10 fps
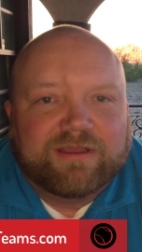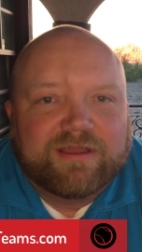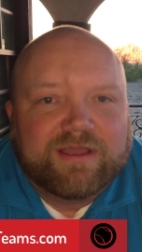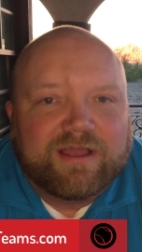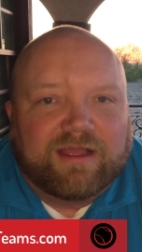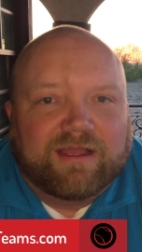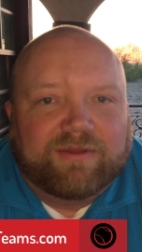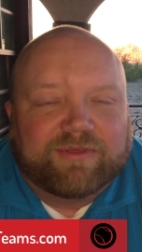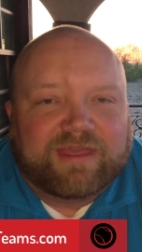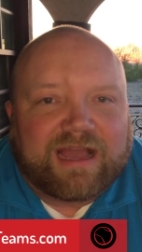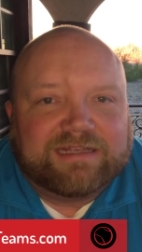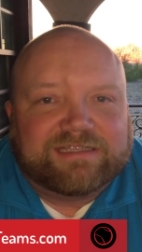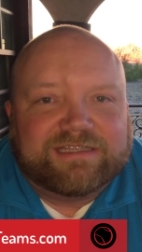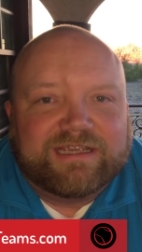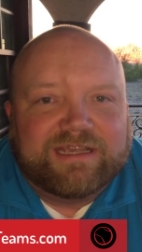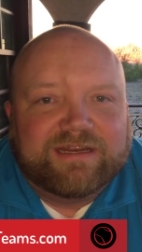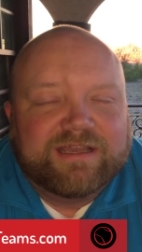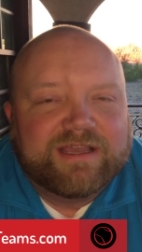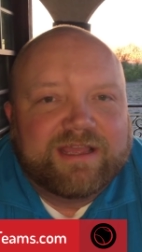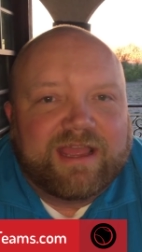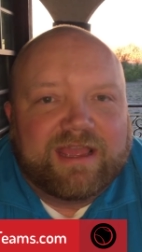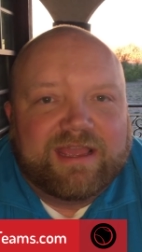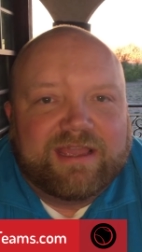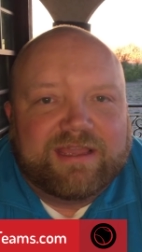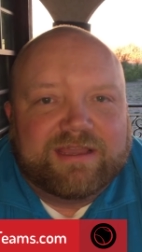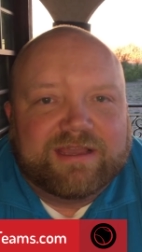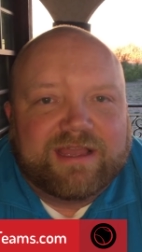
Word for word: uh, with guys seeing a,